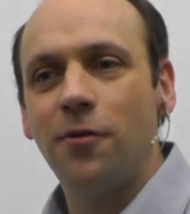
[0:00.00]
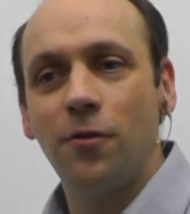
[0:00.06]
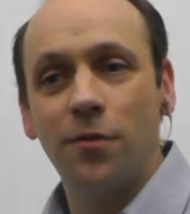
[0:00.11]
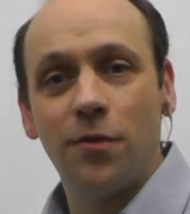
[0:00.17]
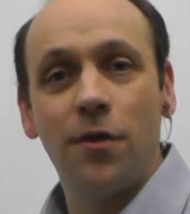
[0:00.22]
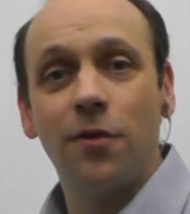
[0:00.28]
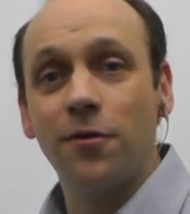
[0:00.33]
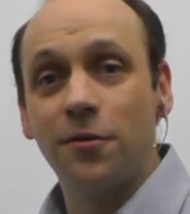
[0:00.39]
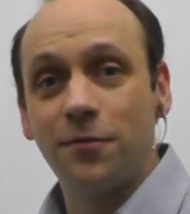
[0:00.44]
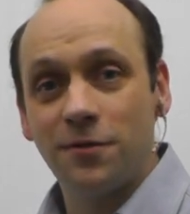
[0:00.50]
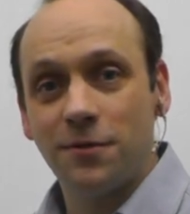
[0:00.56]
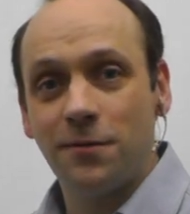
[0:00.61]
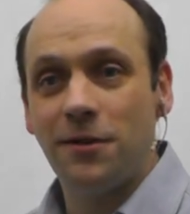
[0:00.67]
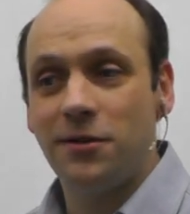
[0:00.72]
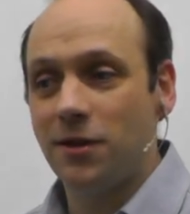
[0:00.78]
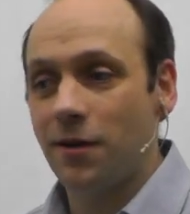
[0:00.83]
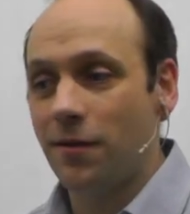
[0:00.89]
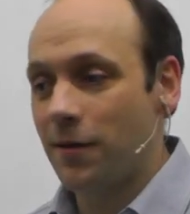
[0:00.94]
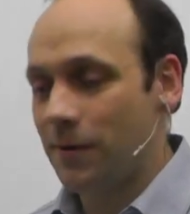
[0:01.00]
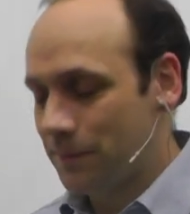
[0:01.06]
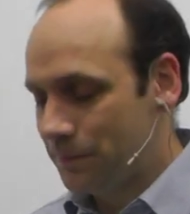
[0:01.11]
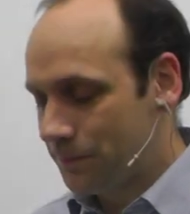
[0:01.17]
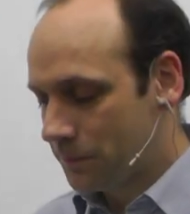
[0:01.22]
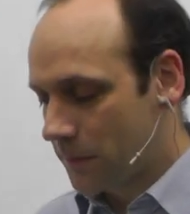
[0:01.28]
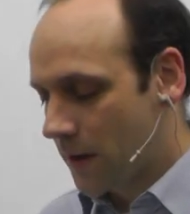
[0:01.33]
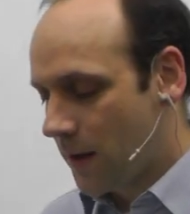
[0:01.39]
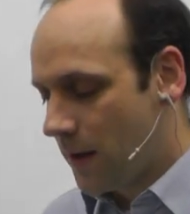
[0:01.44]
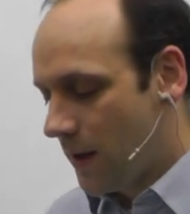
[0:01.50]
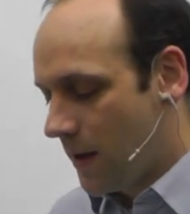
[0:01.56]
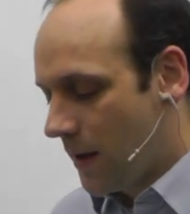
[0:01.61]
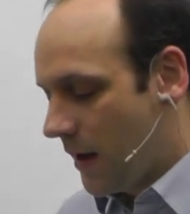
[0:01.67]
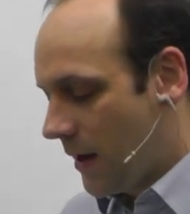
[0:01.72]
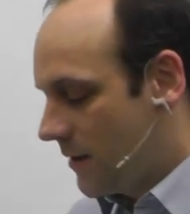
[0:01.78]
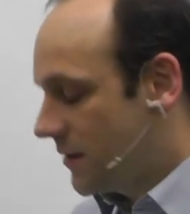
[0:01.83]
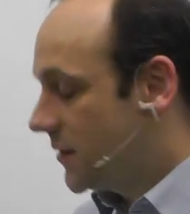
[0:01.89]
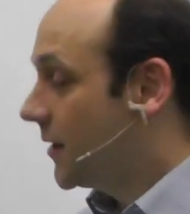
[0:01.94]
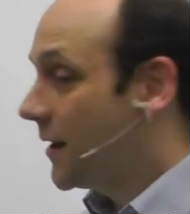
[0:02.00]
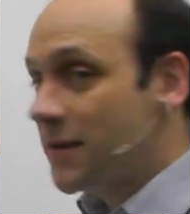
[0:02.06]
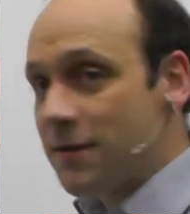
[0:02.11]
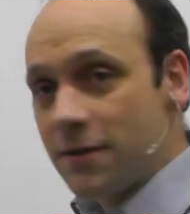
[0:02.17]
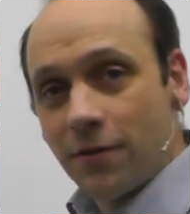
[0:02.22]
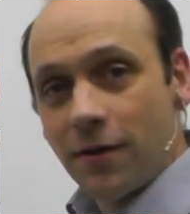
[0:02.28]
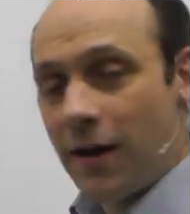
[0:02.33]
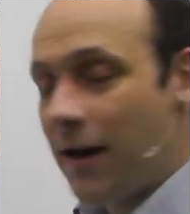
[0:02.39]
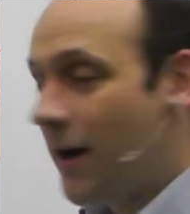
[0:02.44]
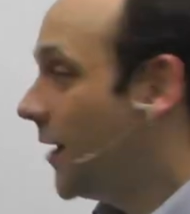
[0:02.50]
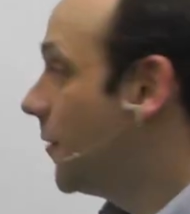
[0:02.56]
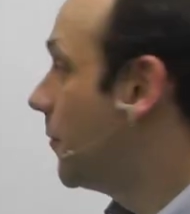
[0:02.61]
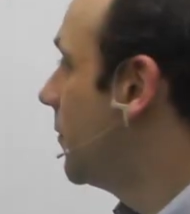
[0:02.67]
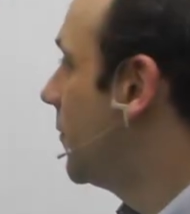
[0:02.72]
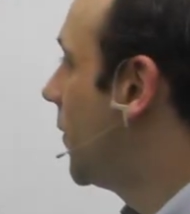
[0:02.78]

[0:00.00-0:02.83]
orthogonal to each other. And so let's look at how we